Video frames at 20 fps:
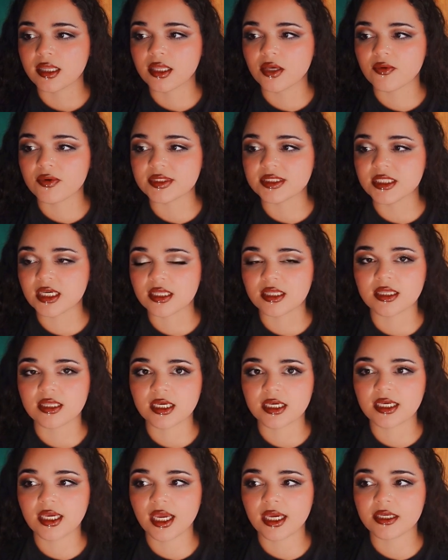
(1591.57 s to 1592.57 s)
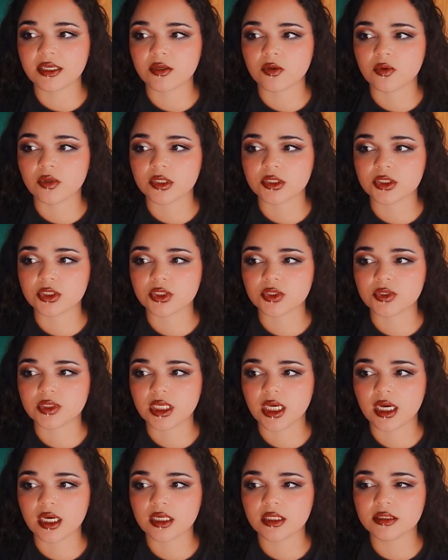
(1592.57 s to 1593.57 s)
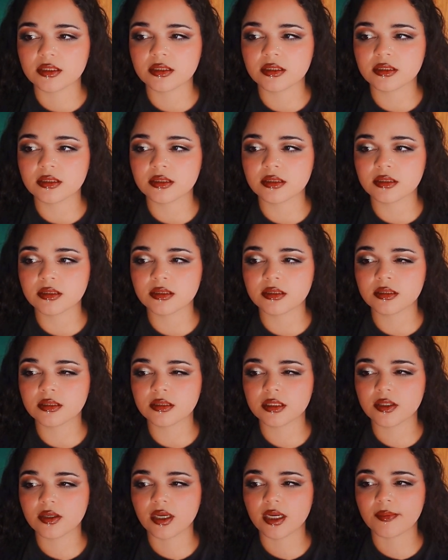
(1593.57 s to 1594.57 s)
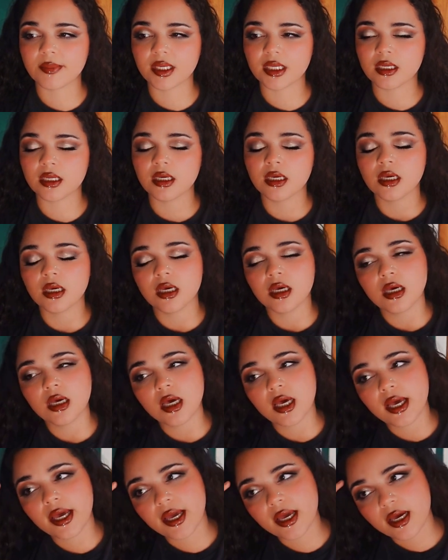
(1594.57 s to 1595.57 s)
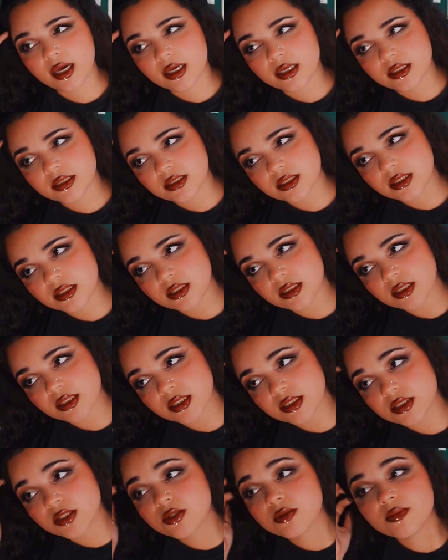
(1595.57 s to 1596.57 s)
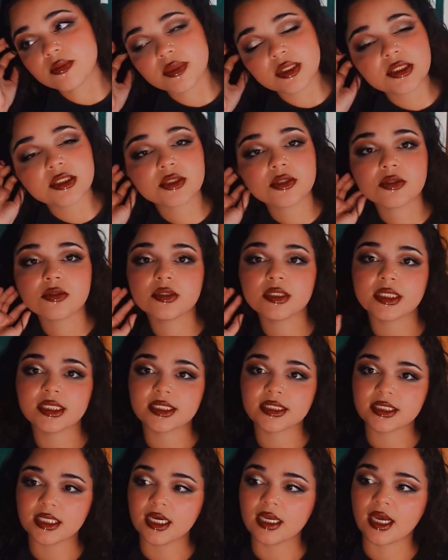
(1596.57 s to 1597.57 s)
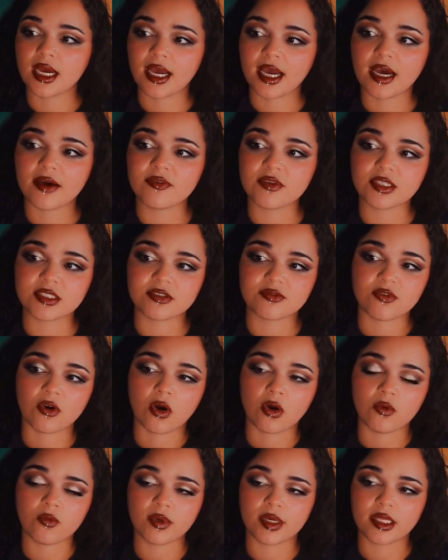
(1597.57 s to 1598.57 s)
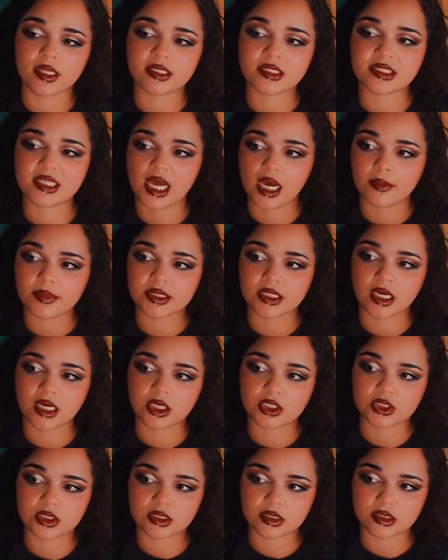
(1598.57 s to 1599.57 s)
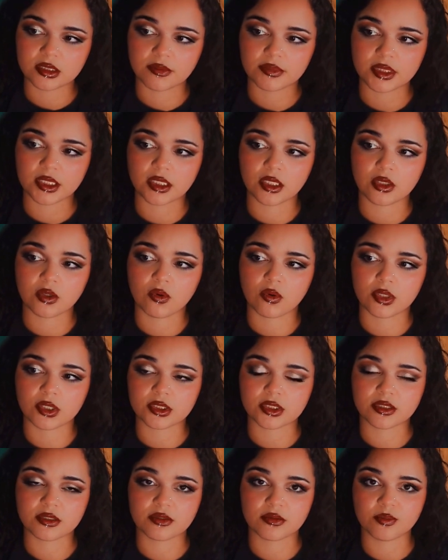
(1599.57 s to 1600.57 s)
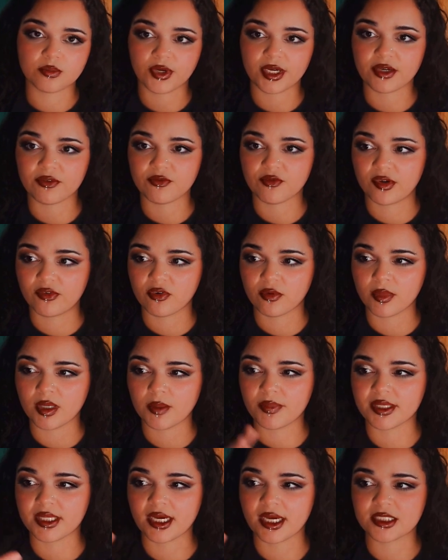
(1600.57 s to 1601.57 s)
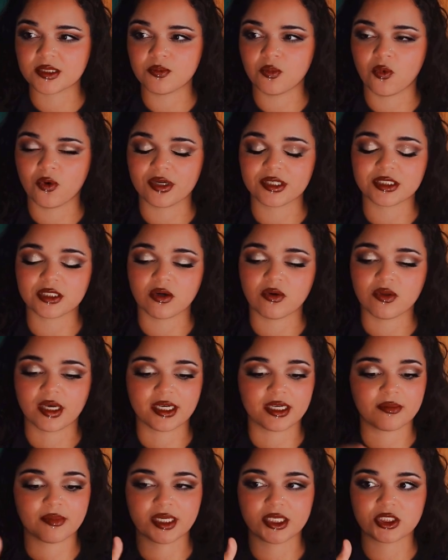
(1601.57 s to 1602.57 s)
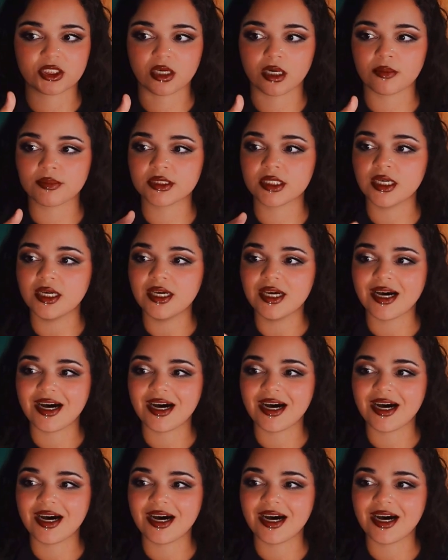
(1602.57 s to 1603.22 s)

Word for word: that there was nothing to gain in order to do that. You know what I mean? And to to an extent I have this fault with sabotaging something in order to break free from it, but that's more so like in my jobs.